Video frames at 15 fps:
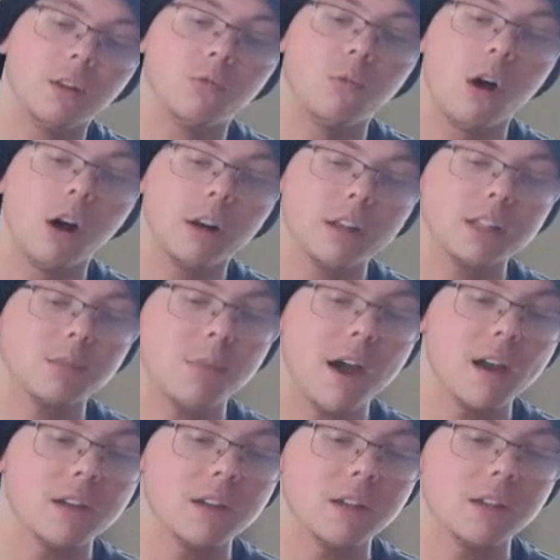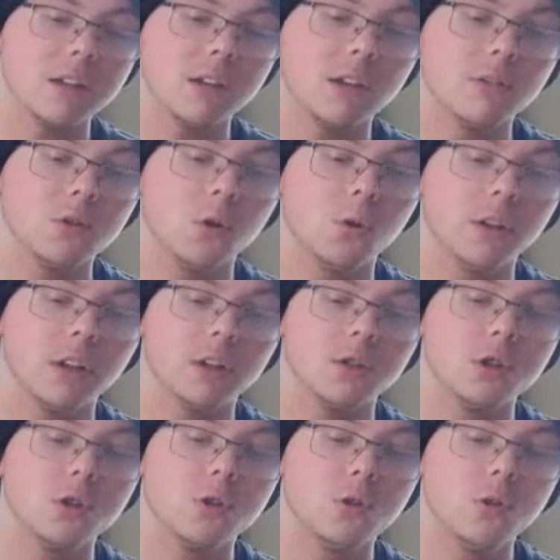the rod expanded until I was holding a
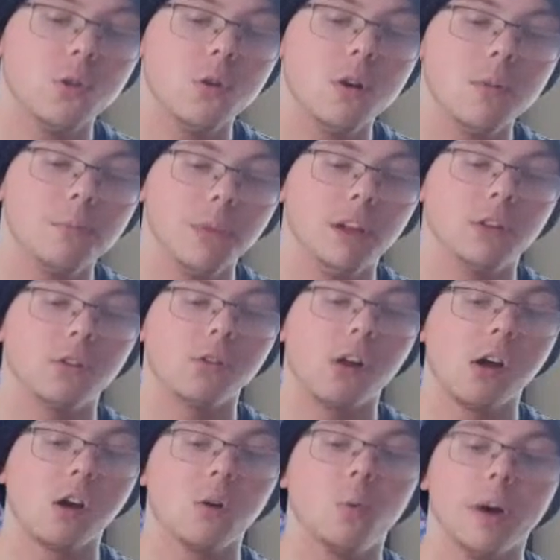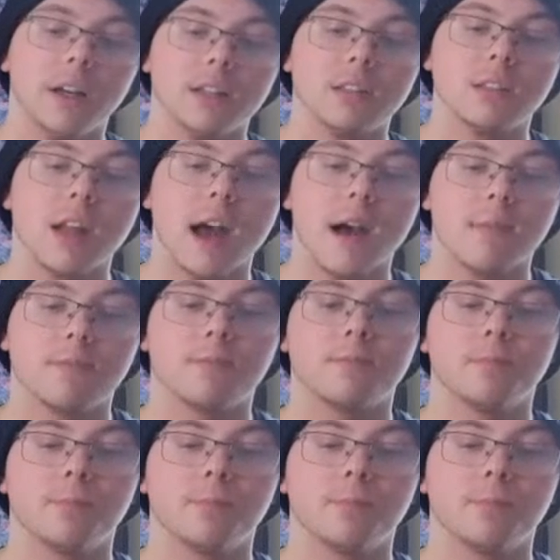2-meter-long white staff.